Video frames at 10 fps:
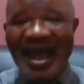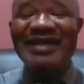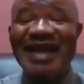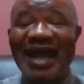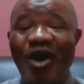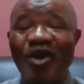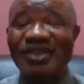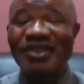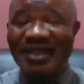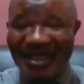And then also
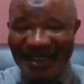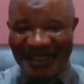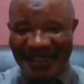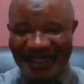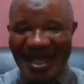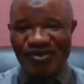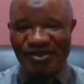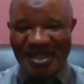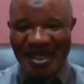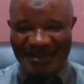screening, like you
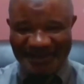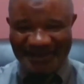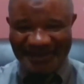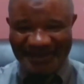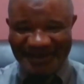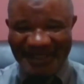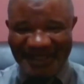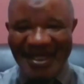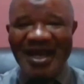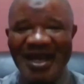said.
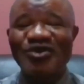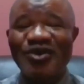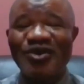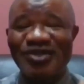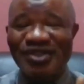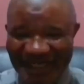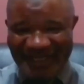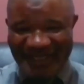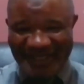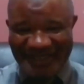Okay. Also
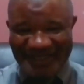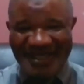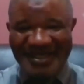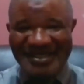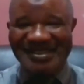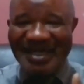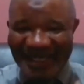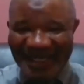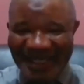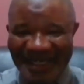screening.
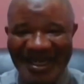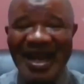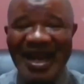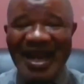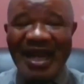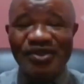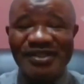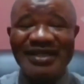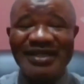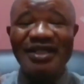Screening, like you
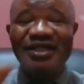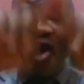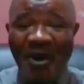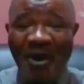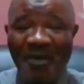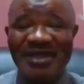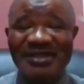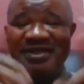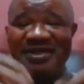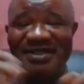said, the whole populace
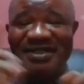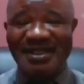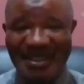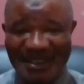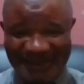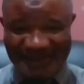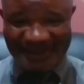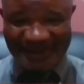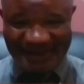can be screened.